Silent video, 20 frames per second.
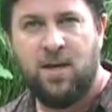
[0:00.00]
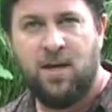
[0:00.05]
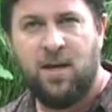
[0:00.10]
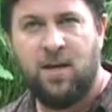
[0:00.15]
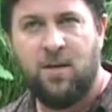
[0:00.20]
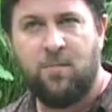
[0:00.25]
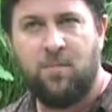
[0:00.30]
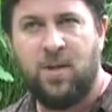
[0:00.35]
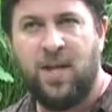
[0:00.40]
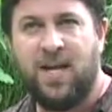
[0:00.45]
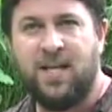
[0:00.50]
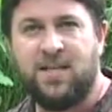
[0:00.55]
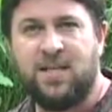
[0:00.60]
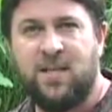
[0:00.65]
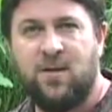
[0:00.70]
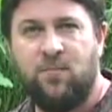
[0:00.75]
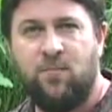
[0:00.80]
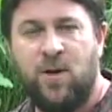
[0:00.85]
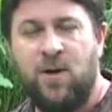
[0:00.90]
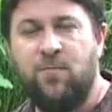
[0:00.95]
uh, plants
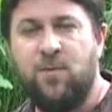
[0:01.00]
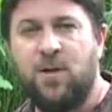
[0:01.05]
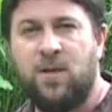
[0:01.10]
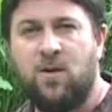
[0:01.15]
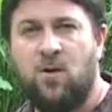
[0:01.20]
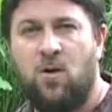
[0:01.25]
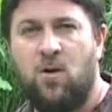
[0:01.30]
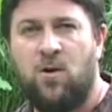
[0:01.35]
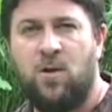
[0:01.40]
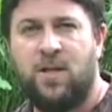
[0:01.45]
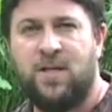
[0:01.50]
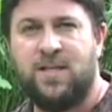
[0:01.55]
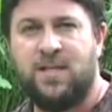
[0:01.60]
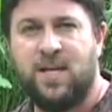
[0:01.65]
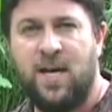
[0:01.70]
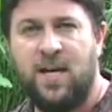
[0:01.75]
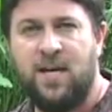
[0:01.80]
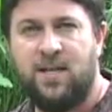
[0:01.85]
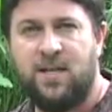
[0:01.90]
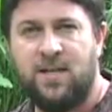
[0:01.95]
that we would call as
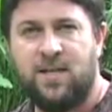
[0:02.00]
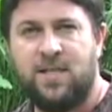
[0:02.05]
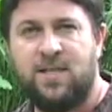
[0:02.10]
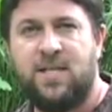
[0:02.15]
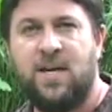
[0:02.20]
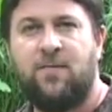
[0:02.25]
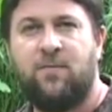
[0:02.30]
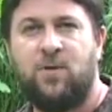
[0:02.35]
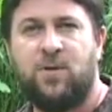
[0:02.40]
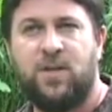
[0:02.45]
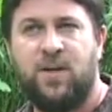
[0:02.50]
scientists several